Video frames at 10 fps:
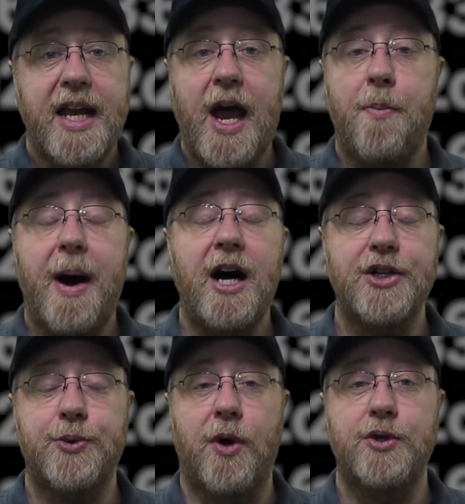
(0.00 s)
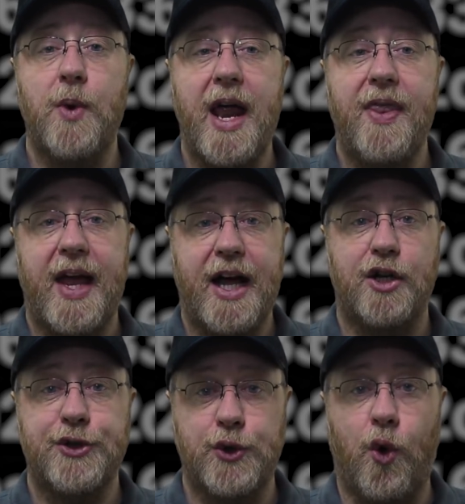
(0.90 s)
Now passwords, when they
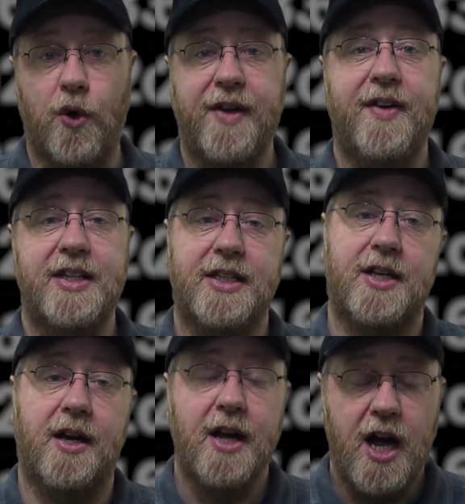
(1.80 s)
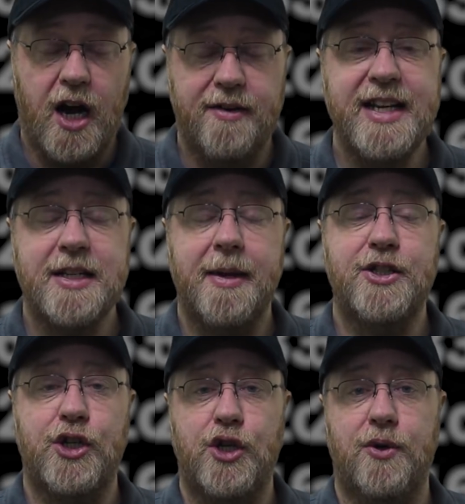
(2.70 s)
are stored, if it is a, a reasonably
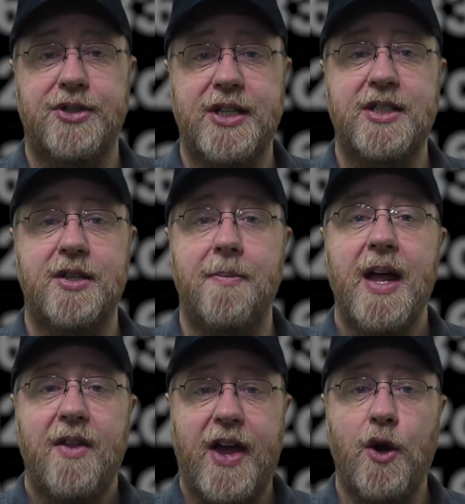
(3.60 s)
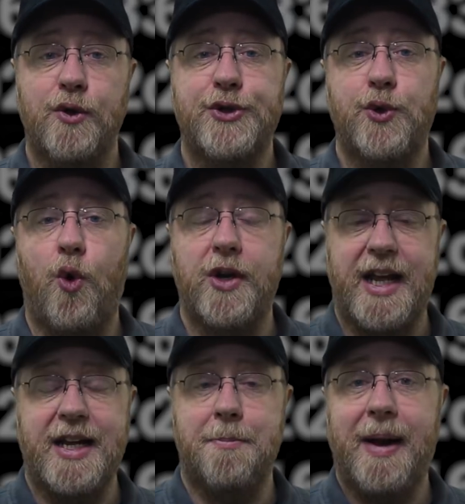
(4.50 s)
secure system, they're not stored
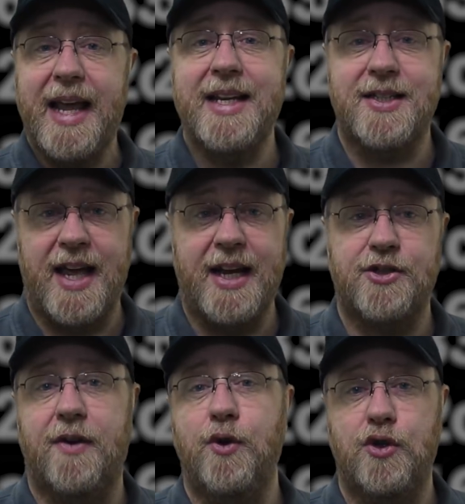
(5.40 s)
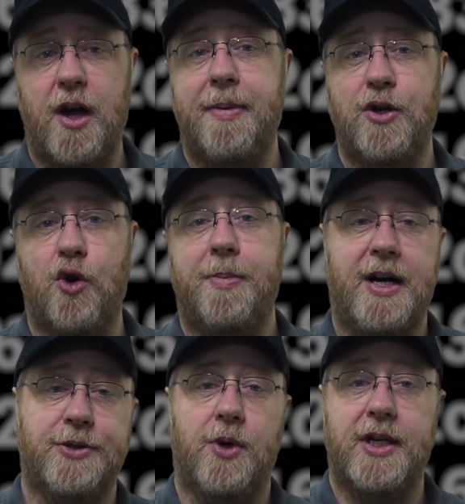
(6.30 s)
in plain text. So if you type in your
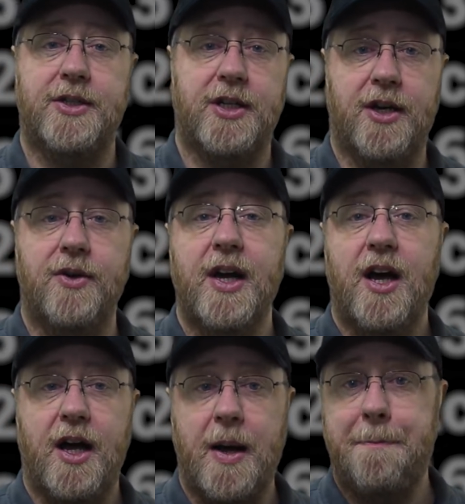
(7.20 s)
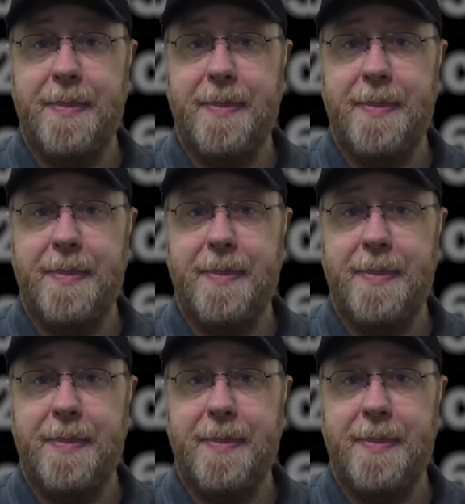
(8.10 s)
password is, you know, uh,